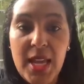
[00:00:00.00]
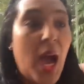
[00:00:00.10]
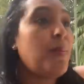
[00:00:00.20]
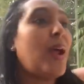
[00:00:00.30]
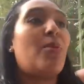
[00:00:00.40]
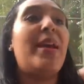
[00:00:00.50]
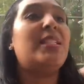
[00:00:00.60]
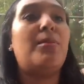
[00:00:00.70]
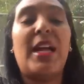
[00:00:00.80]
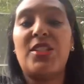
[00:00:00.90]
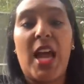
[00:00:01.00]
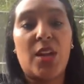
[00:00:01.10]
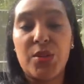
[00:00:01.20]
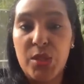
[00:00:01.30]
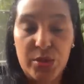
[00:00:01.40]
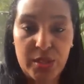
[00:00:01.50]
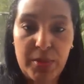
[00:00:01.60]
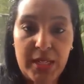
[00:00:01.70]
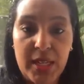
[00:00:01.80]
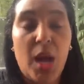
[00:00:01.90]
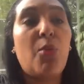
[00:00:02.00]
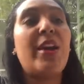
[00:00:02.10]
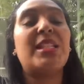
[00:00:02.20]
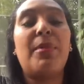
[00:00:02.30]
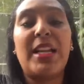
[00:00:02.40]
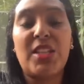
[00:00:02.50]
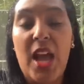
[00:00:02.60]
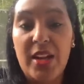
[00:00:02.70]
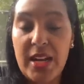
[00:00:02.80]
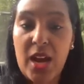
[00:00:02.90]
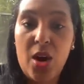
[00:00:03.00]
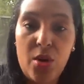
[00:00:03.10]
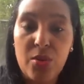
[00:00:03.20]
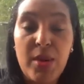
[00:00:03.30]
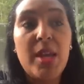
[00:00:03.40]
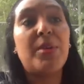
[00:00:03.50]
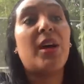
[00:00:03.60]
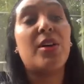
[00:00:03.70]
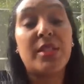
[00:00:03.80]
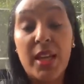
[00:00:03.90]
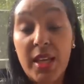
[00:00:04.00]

I'm not raising my child on social media. I'm raising my child in our home, because